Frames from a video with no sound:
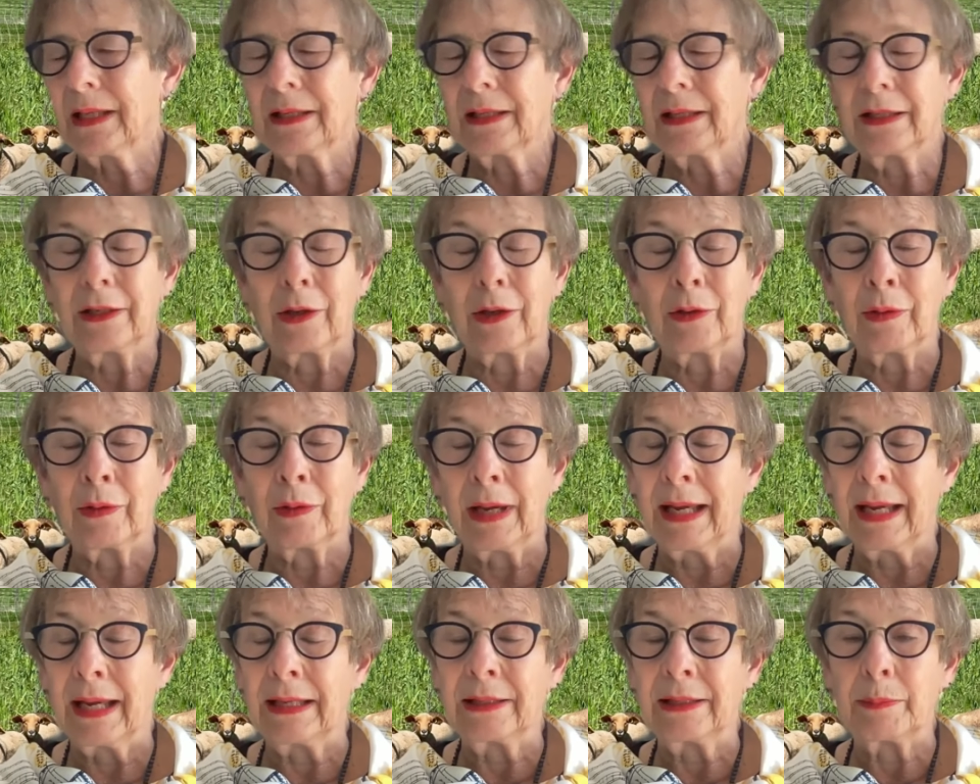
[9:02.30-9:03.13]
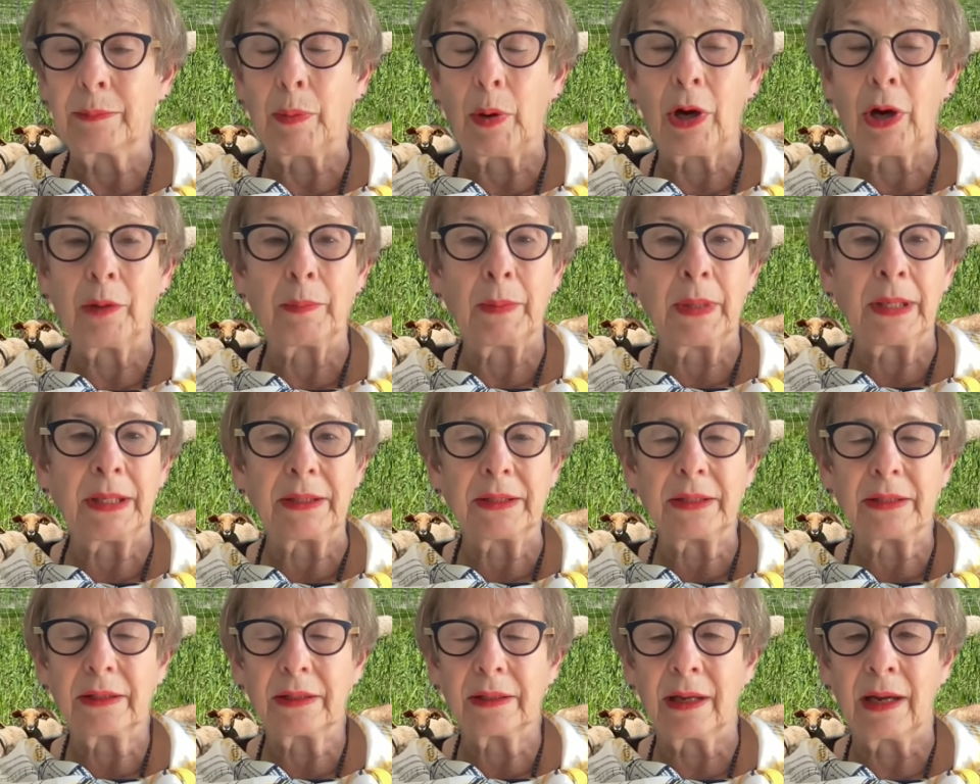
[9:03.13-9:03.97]
you know, a
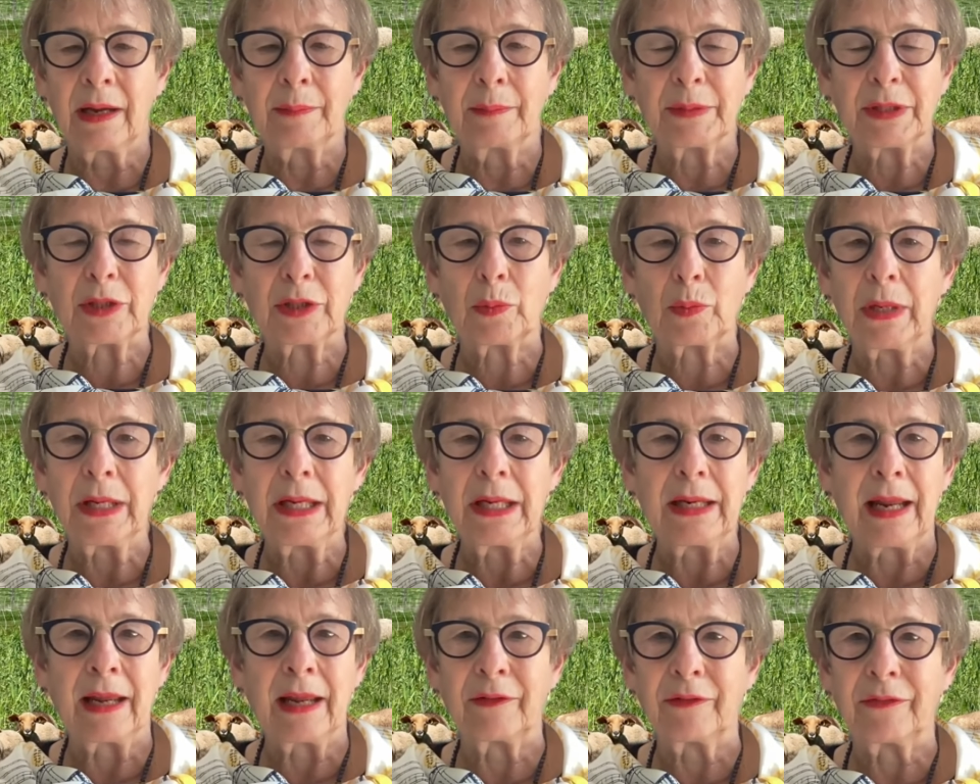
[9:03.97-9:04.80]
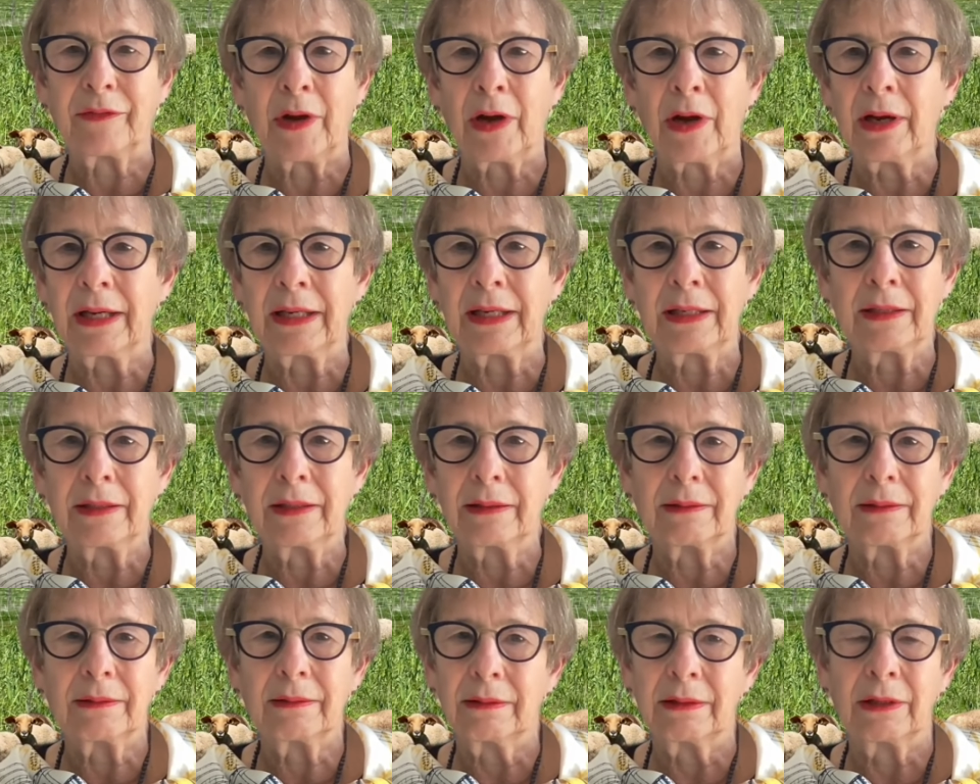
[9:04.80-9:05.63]
department um, suite and
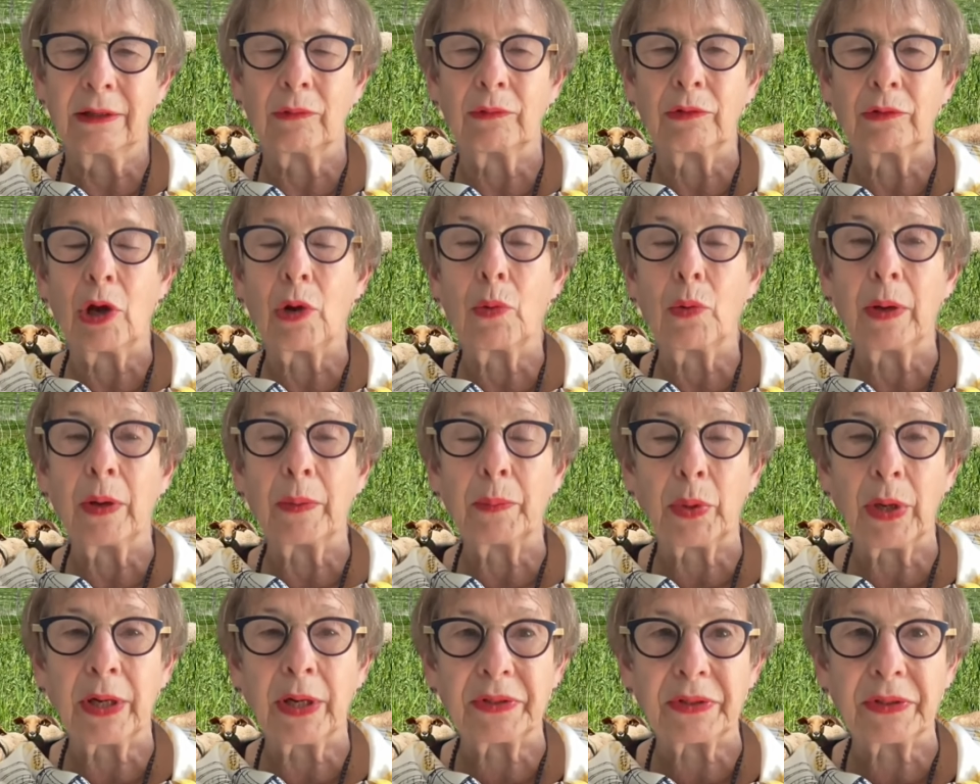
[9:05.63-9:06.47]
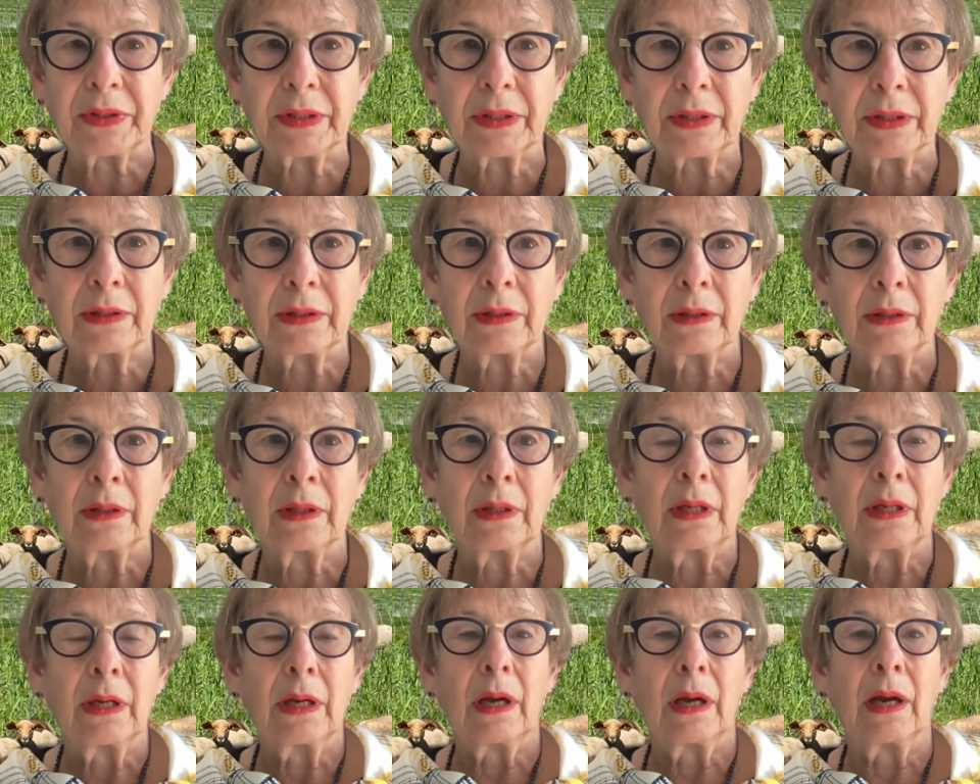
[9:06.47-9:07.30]
find, you know, no one present.
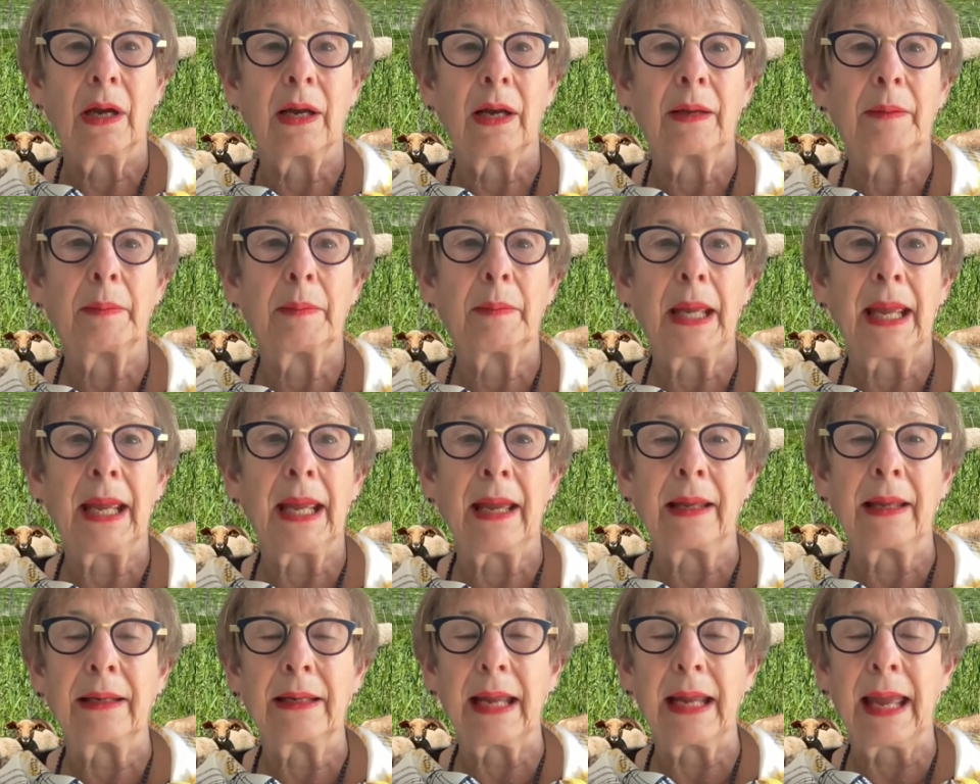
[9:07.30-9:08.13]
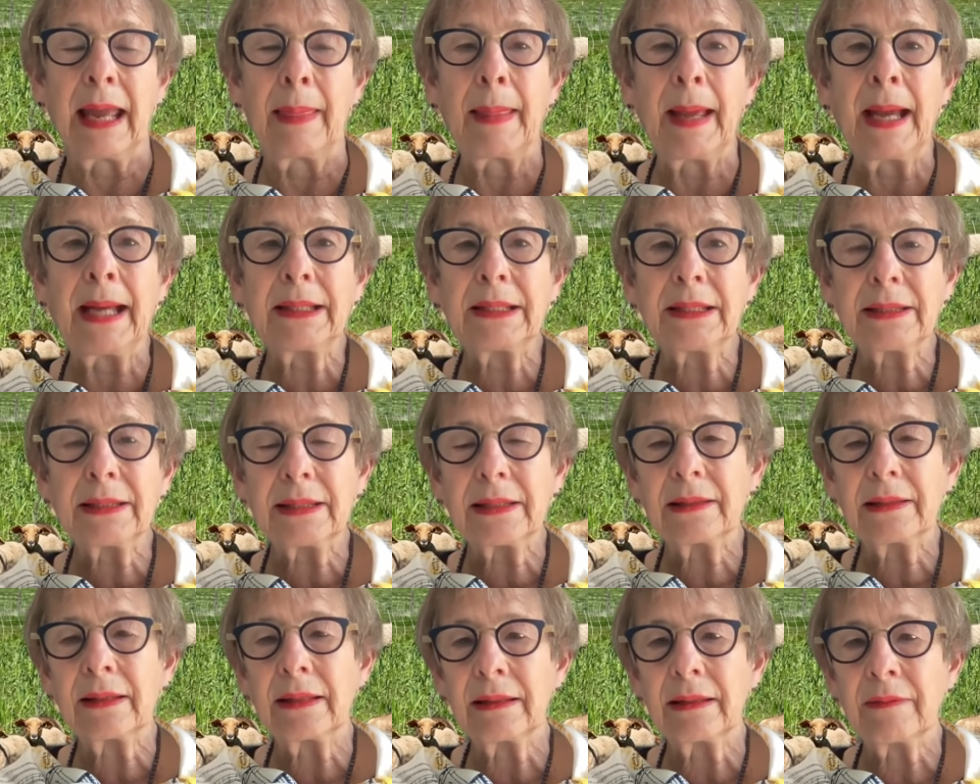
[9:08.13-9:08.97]
Um, and and that's
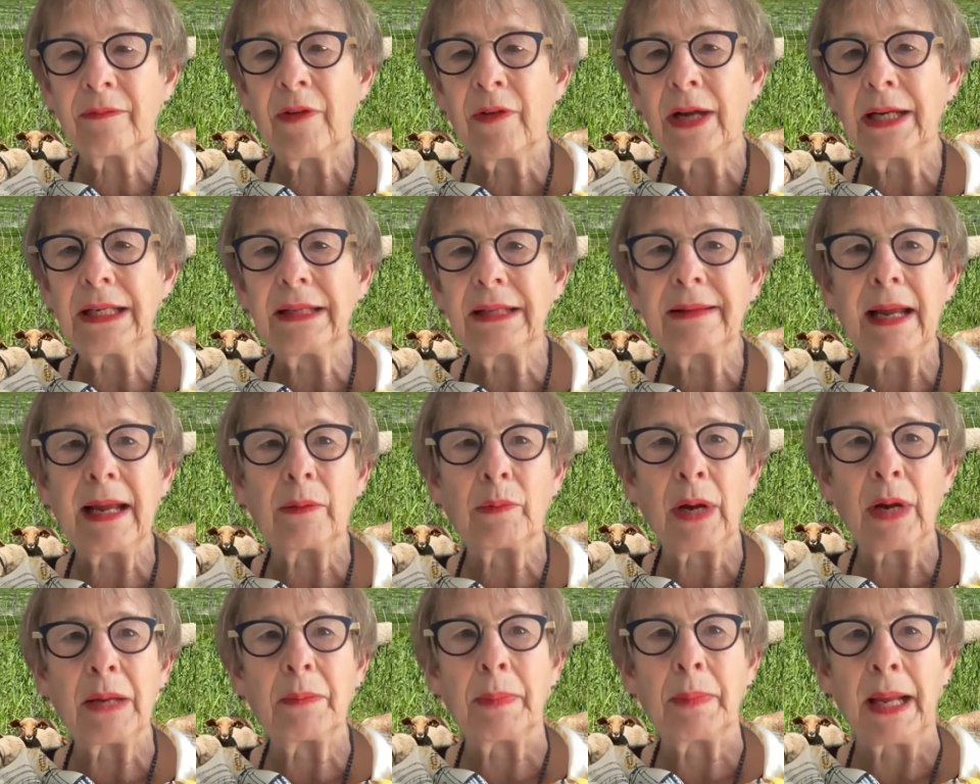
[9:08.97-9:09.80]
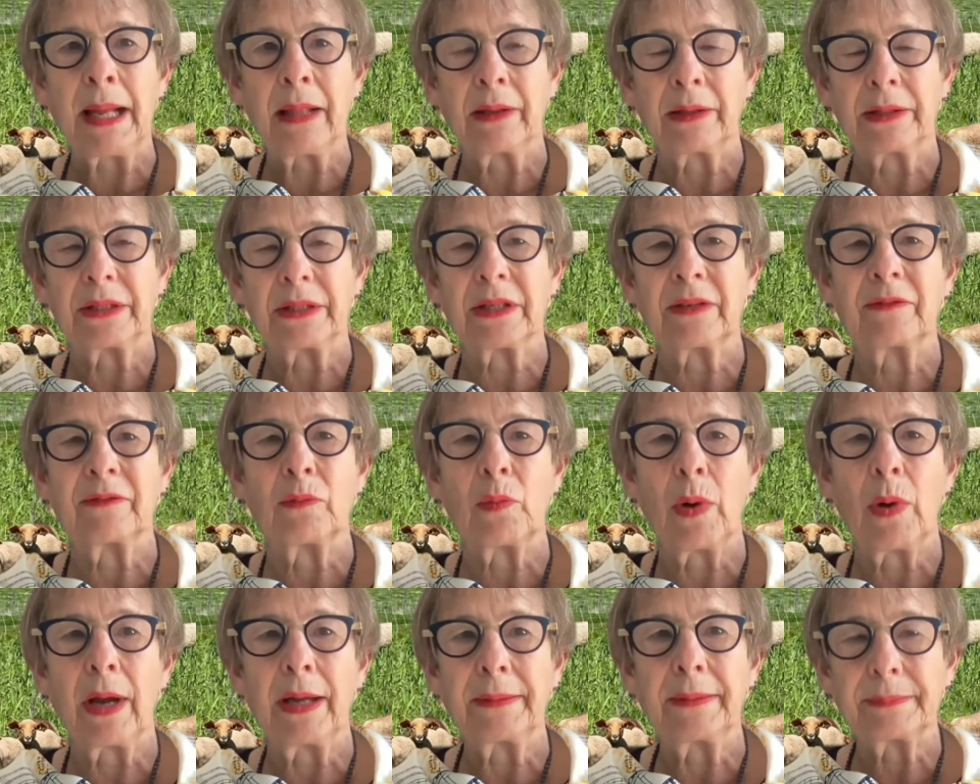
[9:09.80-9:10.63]
finding that right balance of
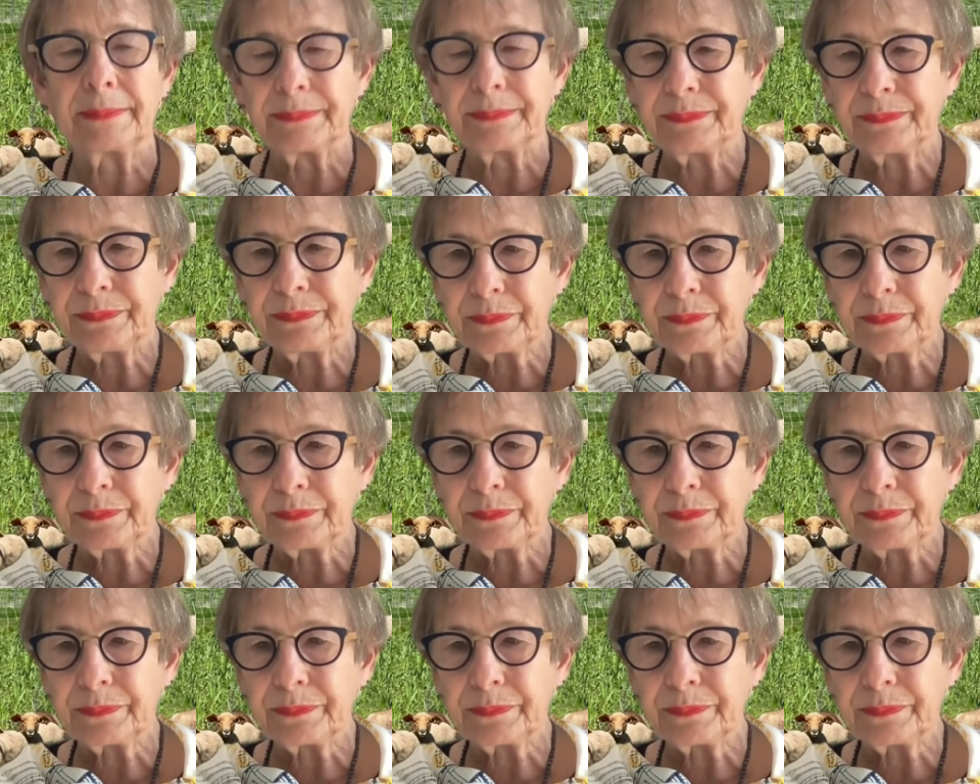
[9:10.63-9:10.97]
what